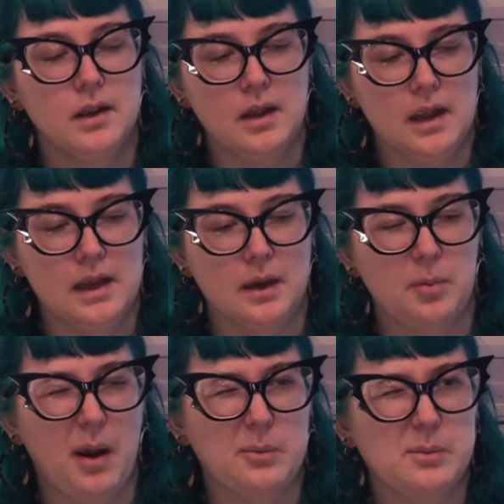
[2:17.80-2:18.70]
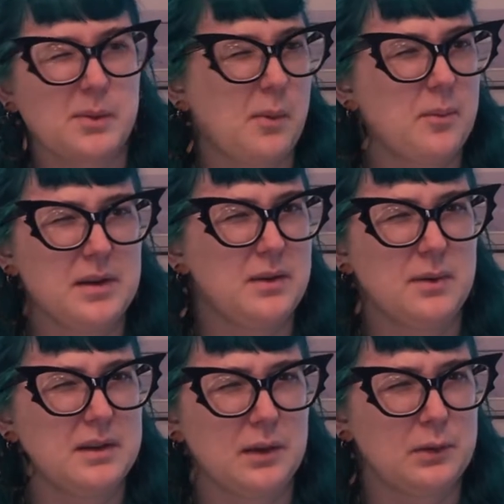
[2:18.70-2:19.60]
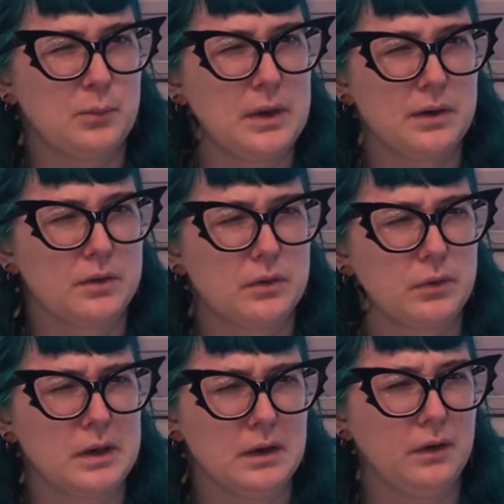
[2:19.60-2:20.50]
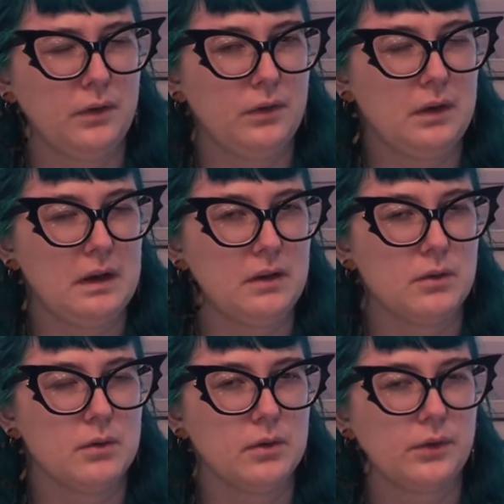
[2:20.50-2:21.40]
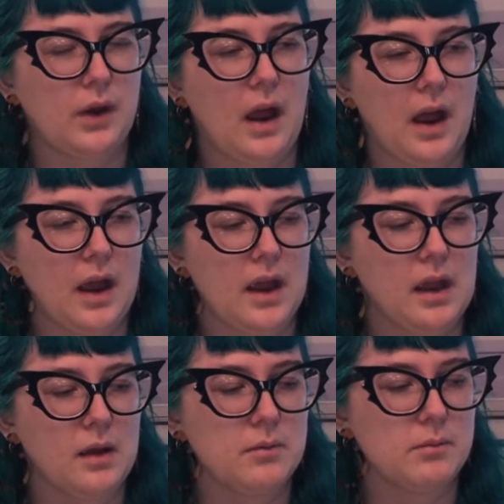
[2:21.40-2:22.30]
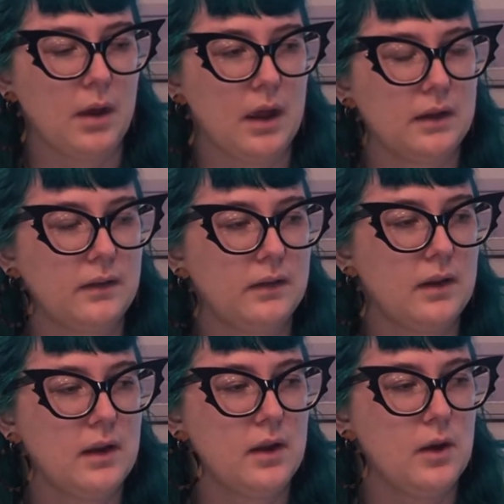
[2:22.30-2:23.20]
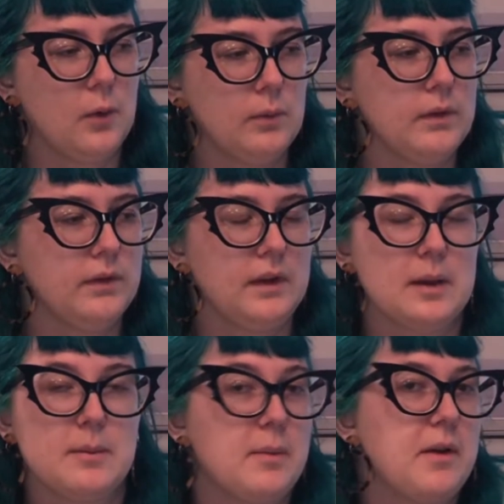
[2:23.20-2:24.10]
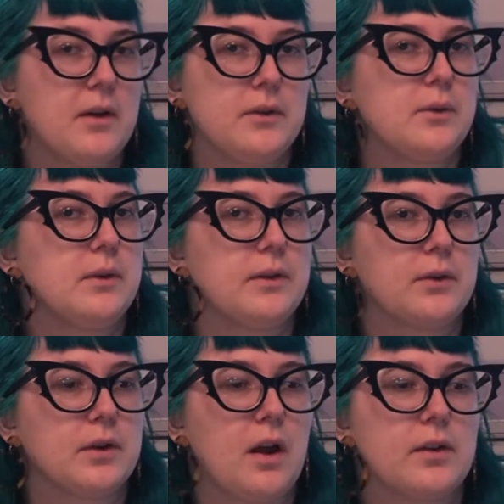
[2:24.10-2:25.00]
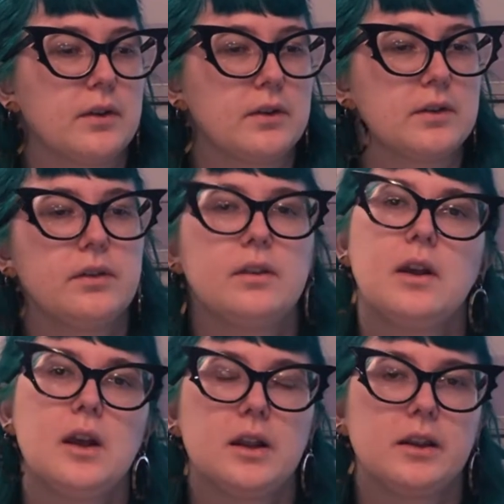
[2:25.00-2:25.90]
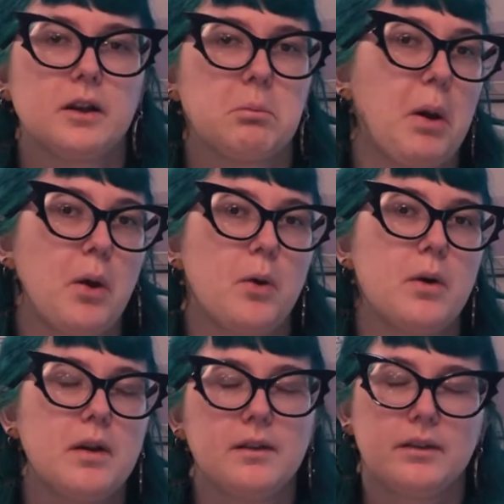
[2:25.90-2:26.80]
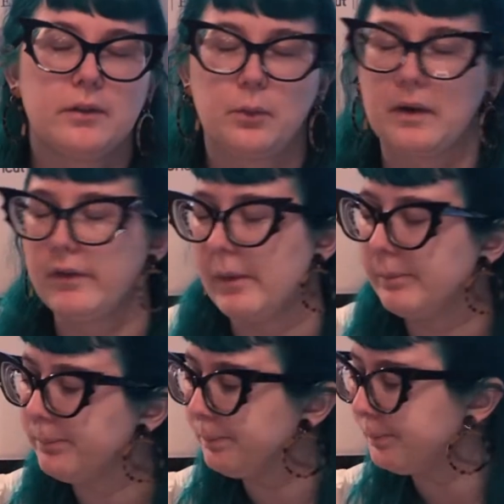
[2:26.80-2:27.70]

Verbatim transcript: and I probably won't be doing the weird greenish teal tie, but we'll see. Maybe I'll do a different colored little bow situation.